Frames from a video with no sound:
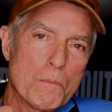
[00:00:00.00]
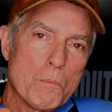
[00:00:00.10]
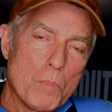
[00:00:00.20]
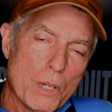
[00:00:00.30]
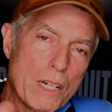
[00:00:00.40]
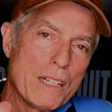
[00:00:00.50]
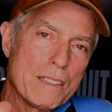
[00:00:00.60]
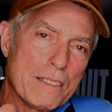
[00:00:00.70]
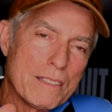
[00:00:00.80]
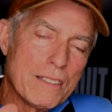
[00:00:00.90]
But
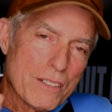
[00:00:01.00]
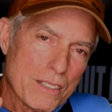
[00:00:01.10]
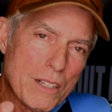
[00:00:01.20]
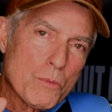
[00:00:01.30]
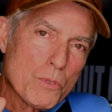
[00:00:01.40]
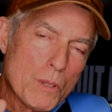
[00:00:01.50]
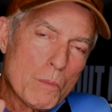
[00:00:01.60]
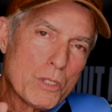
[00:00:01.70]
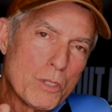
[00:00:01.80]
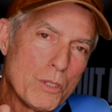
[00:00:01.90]
here comes
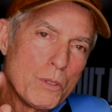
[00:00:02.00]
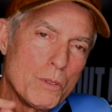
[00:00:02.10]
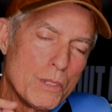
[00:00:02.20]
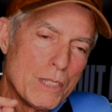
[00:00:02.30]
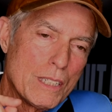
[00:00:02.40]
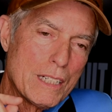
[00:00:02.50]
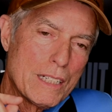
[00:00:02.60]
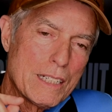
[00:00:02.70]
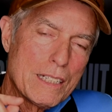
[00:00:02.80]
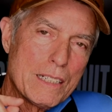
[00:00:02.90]
number two.
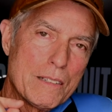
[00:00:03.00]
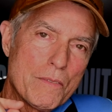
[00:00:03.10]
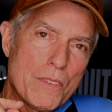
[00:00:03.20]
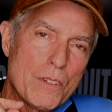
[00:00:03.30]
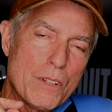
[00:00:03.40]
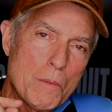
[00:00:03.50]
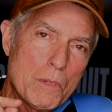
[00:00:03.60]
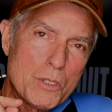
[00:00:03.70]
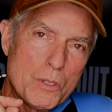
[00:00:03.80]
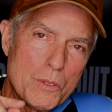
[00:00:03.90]
The
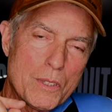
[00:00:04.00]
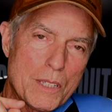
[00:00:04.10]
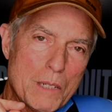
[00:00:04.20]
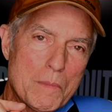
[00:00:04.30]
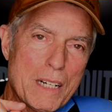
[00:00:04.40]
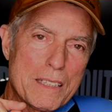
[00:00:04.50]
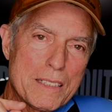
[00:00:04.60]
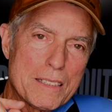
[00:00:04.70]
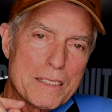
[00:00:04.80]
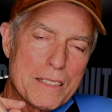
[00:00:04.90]
number two thing about
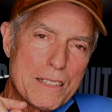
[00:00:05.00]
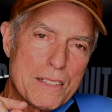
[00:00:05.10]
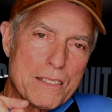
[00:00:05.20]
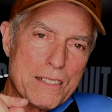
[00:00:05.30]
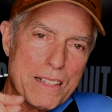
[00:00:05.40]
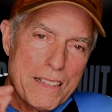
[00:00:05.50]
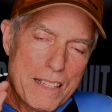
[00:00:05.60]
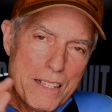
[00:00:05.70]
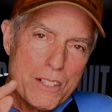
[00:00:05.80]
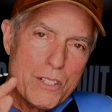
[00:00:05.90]
this is
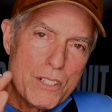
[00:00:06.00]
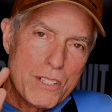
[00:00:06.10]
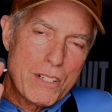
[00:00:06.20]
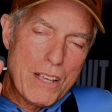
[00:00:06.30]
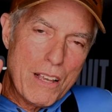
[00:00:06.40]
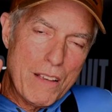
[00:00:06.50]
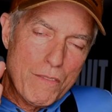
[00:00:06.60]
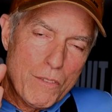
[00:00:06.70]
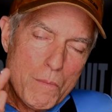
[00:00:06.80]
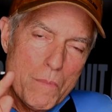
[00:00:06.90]
this
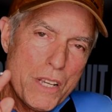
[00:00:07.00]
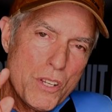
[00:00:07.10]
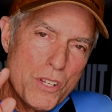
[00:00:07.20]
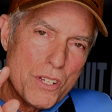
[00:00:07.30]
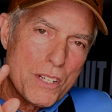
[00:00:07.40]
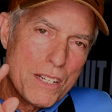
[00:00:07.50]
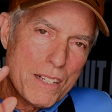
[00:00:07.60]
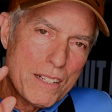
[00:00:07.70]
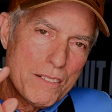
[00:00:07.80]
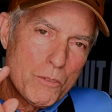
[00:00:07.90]
information
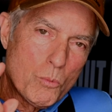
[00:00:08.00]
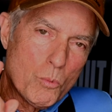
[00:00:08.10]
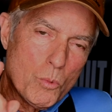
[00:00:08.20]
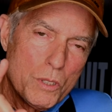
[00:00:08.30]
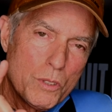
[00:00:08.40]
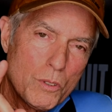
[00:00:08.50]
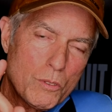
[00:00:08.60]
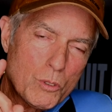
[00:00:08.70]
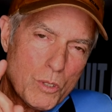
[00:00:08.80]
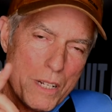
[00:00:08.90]

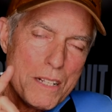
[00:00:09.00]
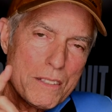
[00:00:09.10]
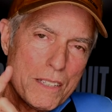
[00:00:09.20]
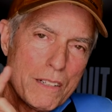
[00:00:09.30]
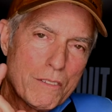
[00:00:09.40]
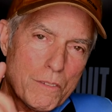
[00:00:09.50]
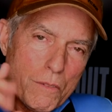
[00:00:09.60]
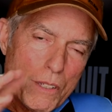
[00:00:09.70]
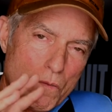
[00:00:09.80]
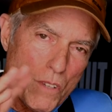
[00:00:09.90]
will translate
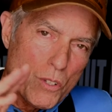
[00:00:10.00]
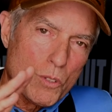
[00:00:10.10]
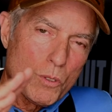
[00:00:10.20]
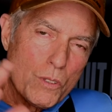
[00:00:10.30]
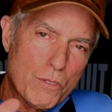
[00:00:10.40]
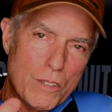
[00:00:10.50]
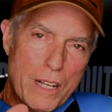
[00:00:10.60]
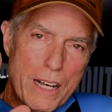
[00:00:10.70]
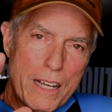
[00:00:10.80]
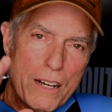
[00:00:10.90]
from conventional to
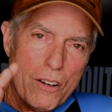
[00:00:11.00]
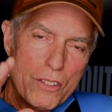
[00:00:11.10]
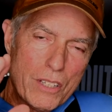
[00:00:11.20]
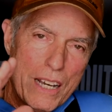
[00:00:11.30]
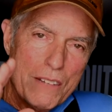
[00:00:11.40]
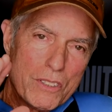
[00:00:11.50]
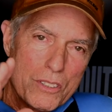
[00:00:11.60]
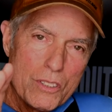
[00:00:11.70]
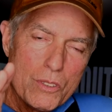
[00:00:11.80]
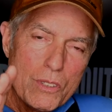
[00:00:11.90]
fly. All you have to
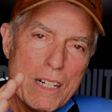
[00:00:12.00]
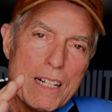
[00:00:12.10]
do